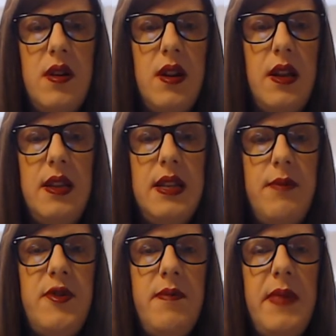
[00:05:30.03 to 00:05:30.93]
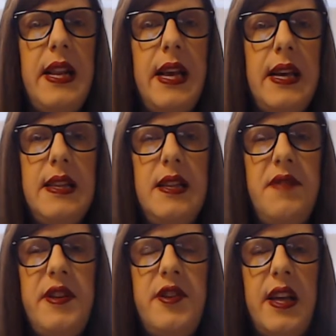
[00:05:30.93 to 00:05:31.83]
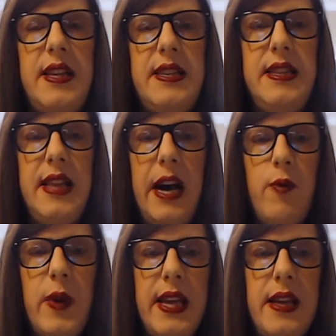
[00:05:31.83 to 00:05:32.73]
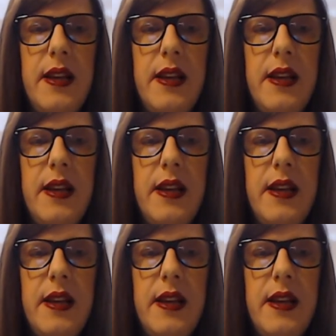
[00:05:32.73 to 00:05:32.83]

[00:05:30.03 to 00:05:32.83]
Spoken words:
consumption media is individualized in that way,